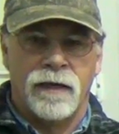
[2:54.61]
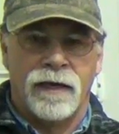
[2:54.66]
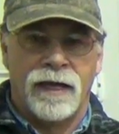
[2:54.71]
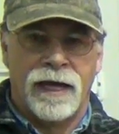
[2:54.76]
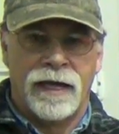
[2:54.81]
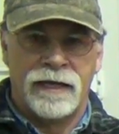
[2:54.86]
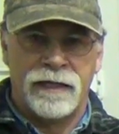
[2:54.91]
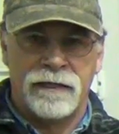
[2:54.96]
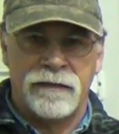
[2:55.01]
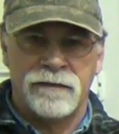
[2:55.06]

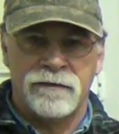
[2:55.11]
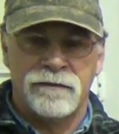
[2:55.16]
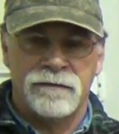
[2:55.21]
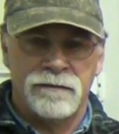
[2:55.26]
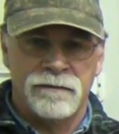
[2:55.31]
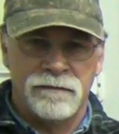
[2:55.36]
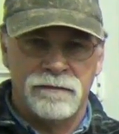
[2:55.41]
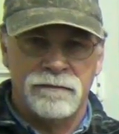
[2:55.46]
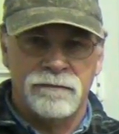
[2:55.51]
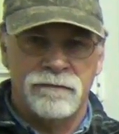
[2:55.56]
And in
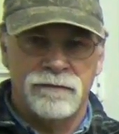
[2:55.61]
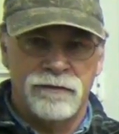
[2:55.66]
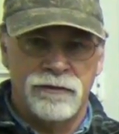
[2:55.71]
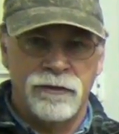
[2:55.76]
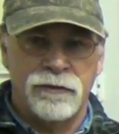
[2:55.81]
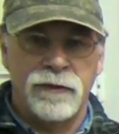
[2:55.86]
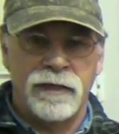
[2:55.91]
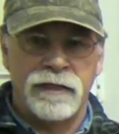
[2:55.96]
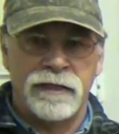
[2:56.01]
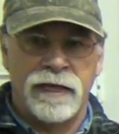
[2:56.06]

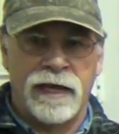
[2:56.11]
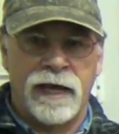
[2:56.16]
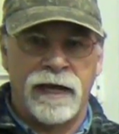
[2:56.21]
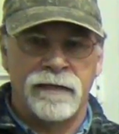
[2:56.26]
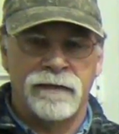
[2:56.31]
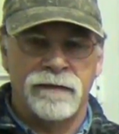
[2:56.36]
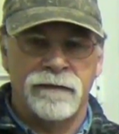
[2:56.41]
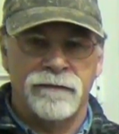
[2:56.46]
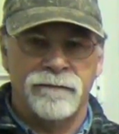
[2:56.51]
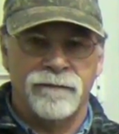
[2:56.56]
doing
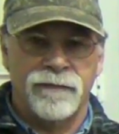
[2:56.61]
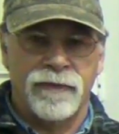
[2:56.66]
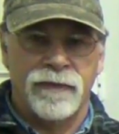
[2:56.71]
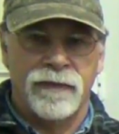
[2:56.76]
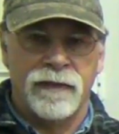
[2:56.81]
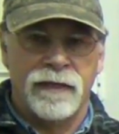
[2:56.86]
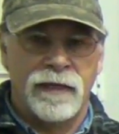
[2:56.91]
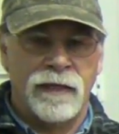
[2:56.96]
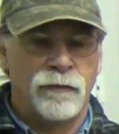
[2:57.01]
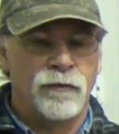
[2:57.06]
that,
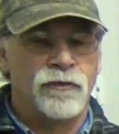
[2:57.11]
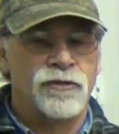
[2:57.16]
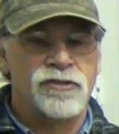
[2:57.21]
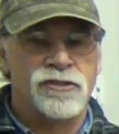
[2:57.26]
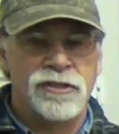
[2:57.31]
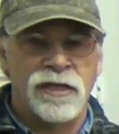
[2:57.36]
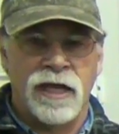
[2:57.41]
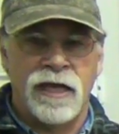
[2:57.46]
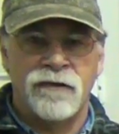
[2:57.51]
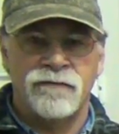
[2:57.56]
it will
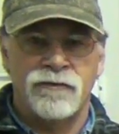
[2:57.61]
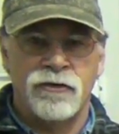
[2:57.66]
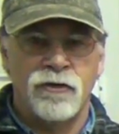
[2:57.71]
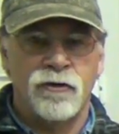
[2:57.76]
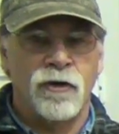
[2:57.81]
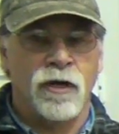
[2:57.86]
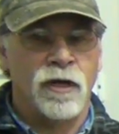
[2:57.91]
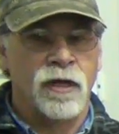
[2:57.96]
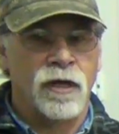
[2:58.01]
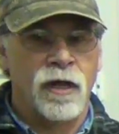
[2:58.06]
save
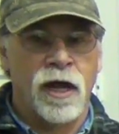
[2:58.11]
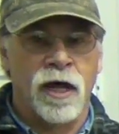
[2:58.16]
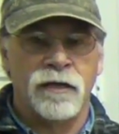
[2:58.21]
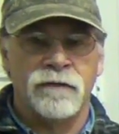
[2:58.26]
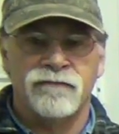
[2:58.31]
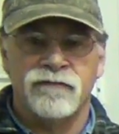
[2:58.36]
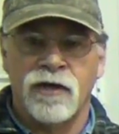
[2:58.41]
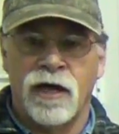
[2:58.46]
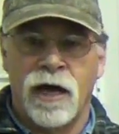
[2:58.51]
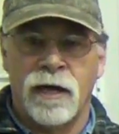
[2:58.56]
you a lot
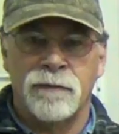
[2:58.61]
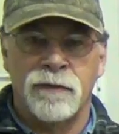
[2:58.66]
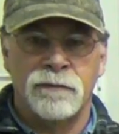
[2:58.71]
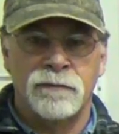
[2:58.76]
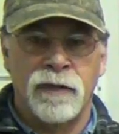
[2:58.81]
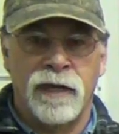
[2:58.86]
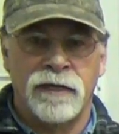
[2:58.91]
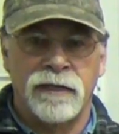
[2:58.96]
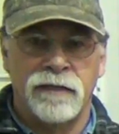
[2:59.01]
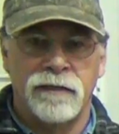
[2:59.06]
of time and
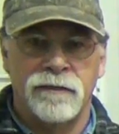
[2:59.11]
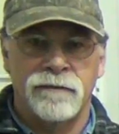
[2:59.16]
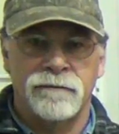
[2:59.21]
money.